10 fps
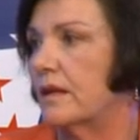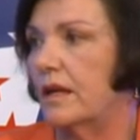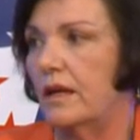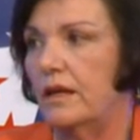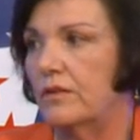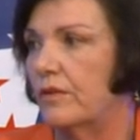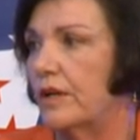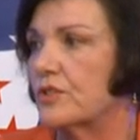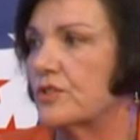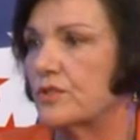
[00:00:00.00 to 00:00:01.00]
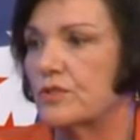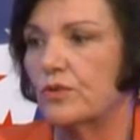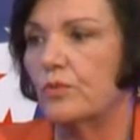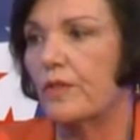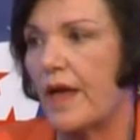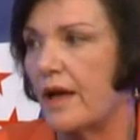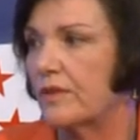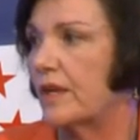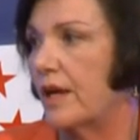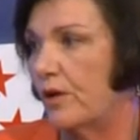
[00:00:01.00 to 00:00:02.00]
and corrections do
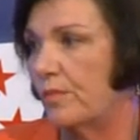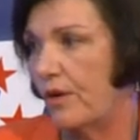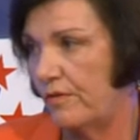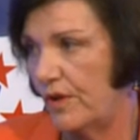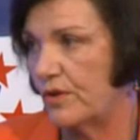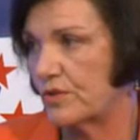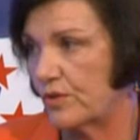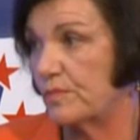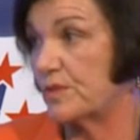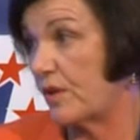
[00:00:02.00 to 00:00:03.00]
without the help of those groups.